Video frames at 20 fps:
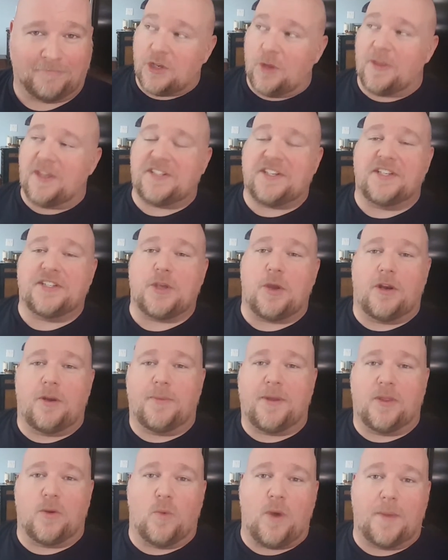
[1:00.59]
So this is going to
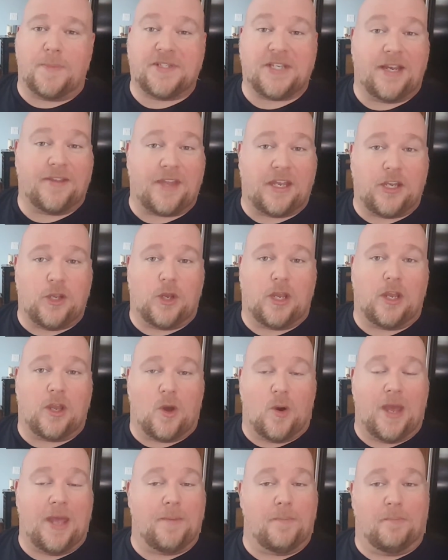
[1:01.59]
be the website that you can
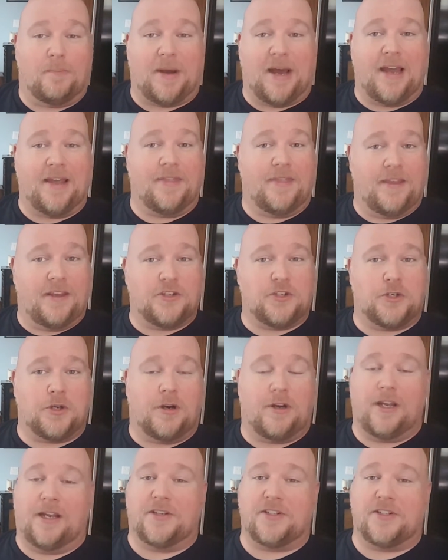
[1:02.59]
go ahead and buy this shirt